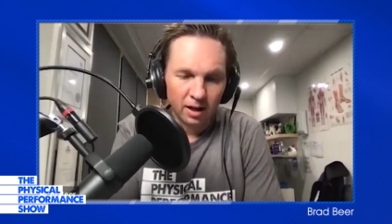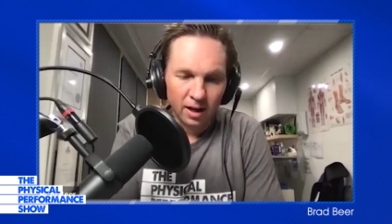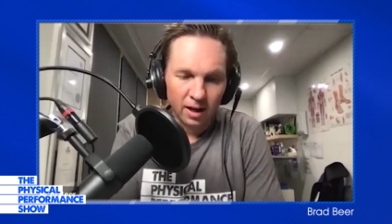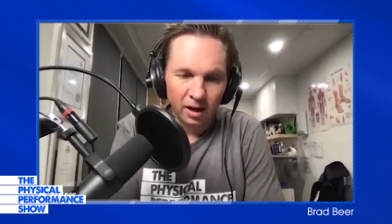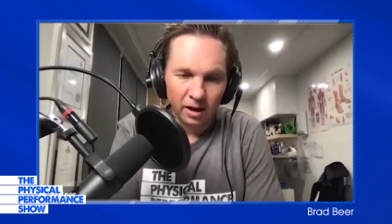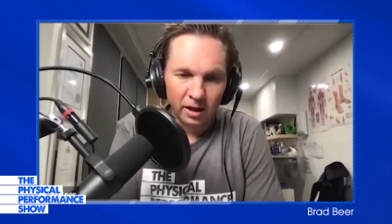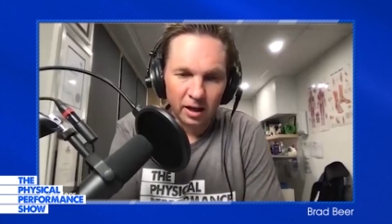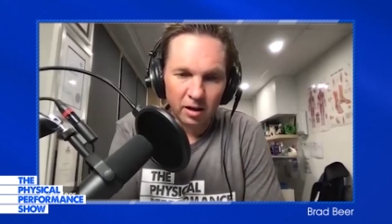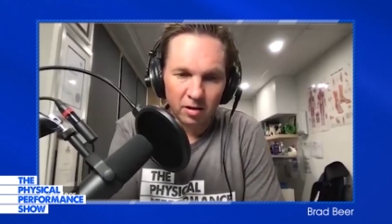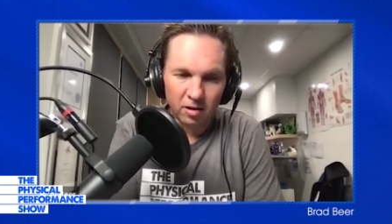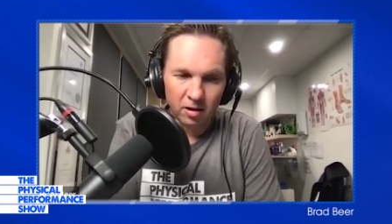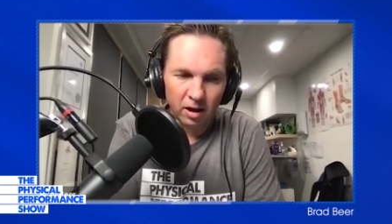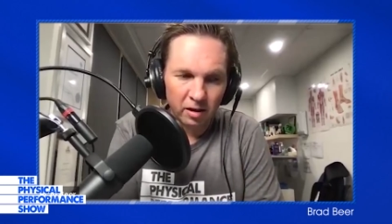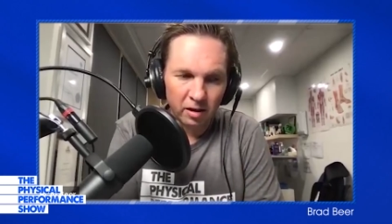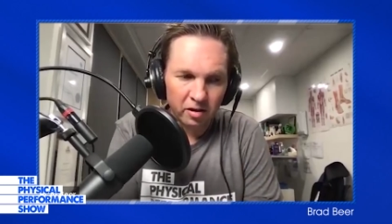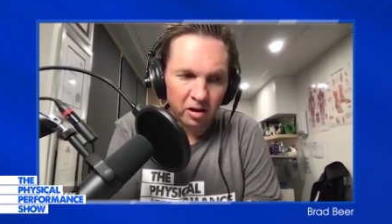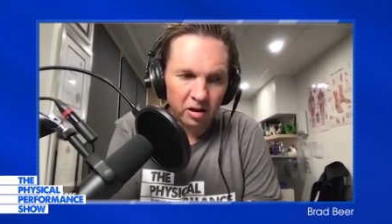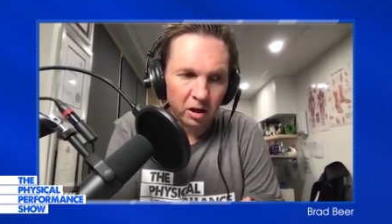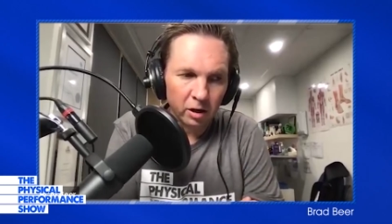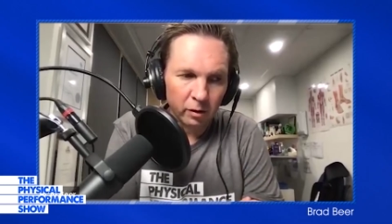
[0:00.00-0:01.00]
And I guess, yeah,
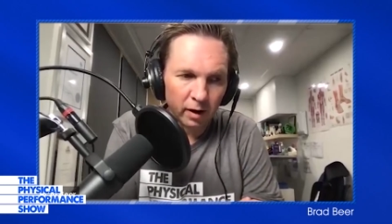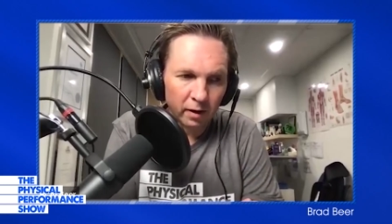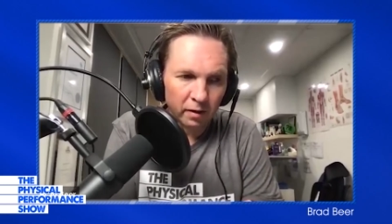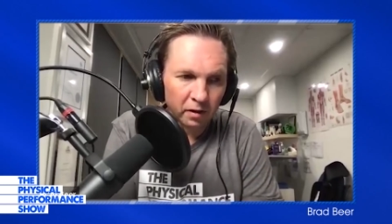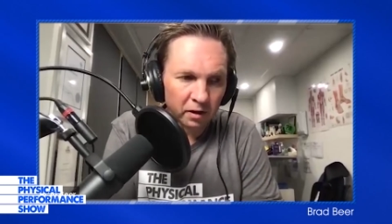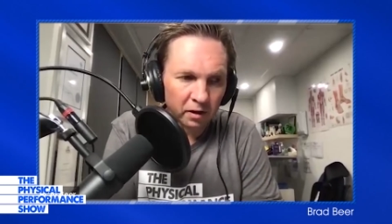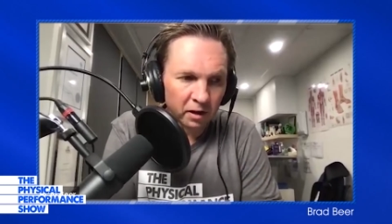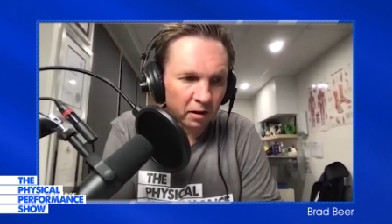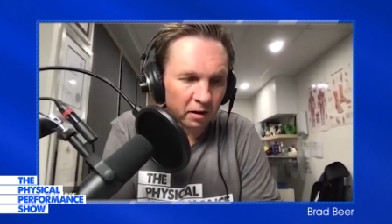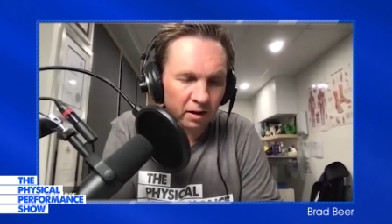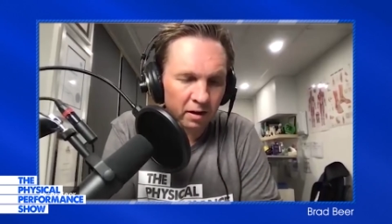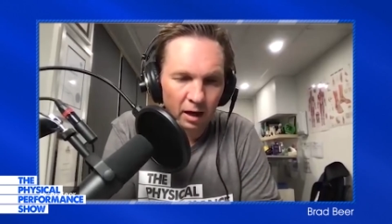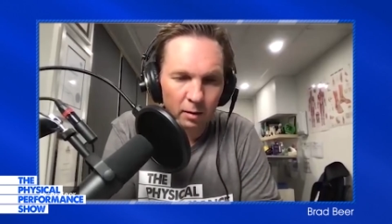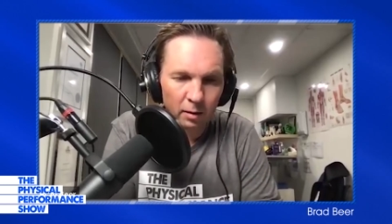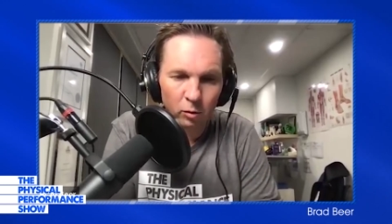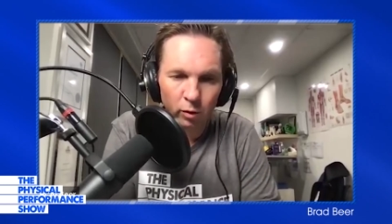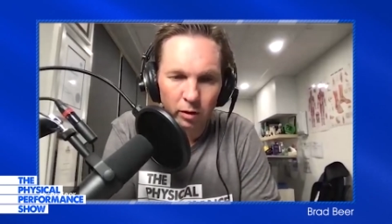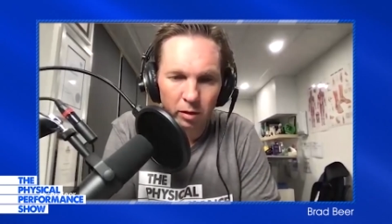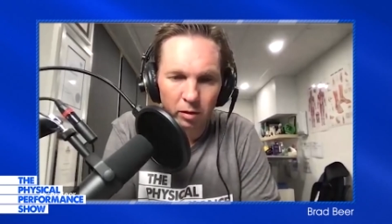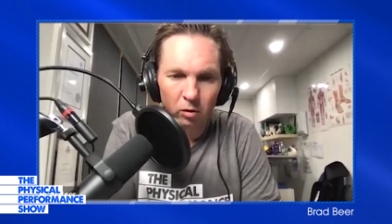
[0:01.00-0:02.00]
sitting around the dinner
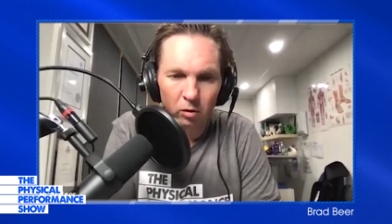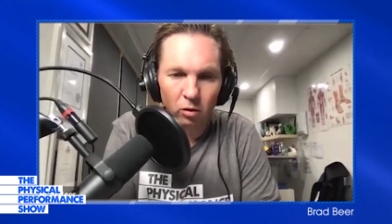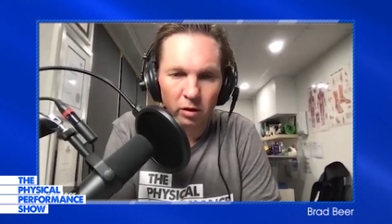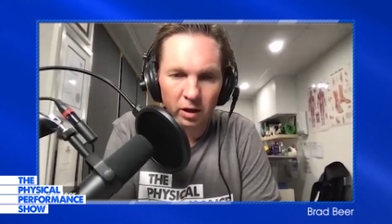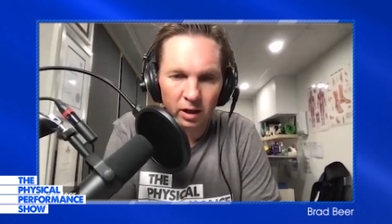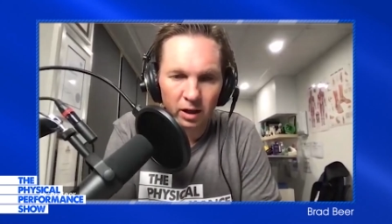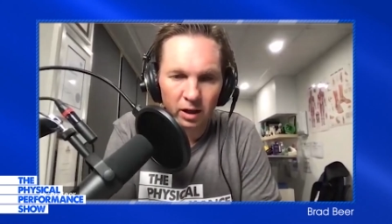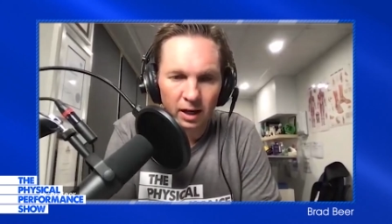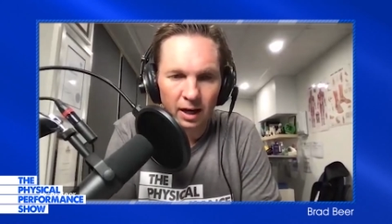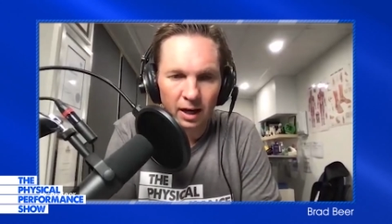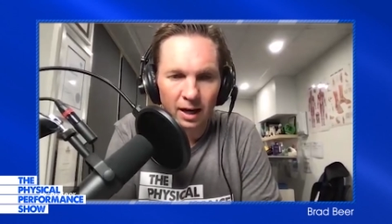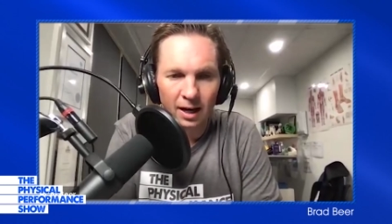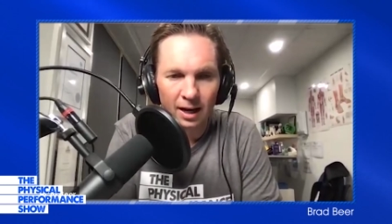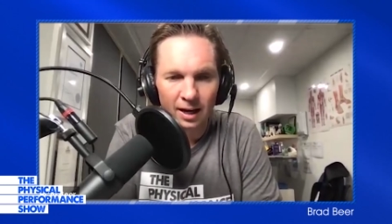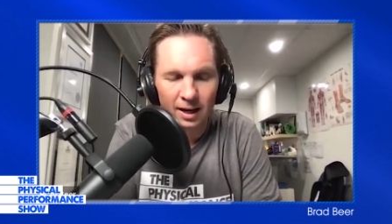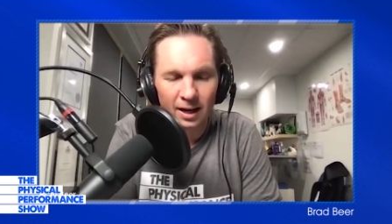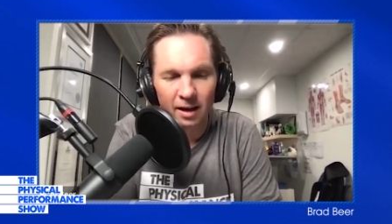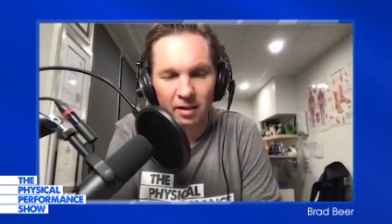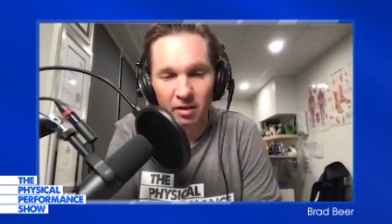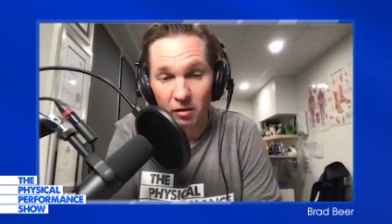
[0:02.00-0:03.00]
table with all the,
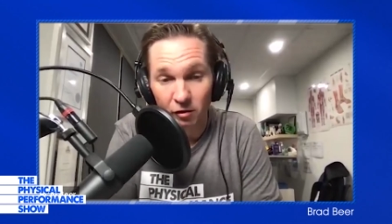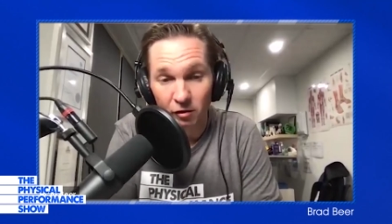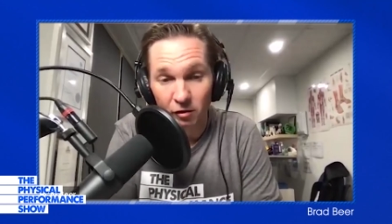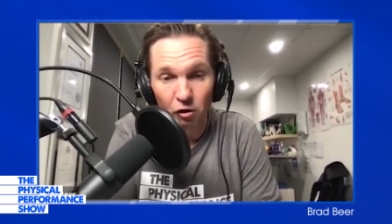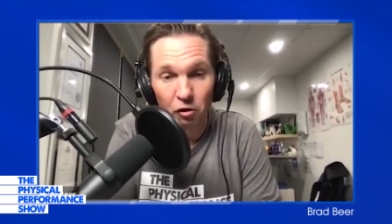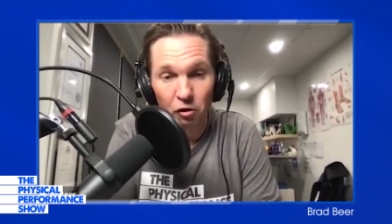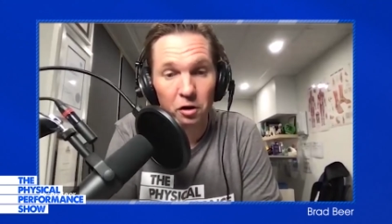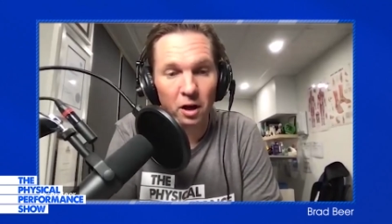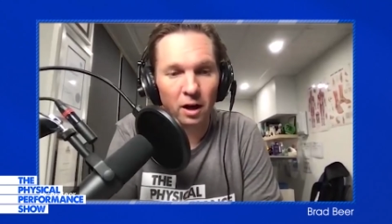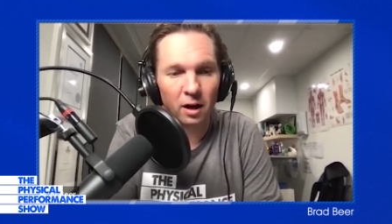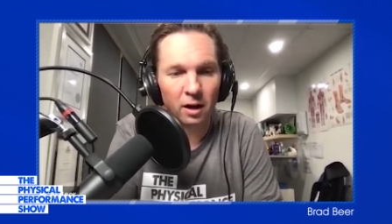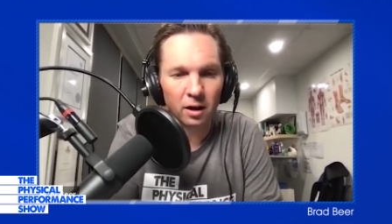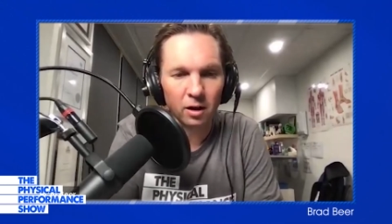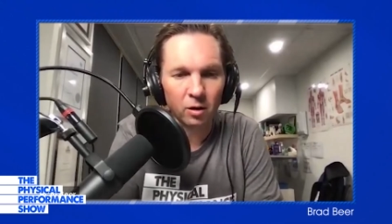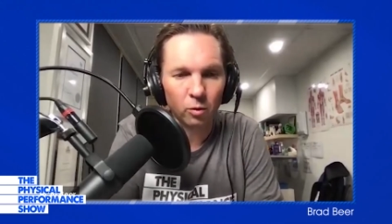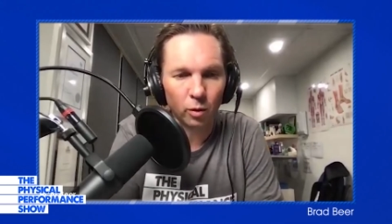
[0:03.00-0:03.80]
as a junior,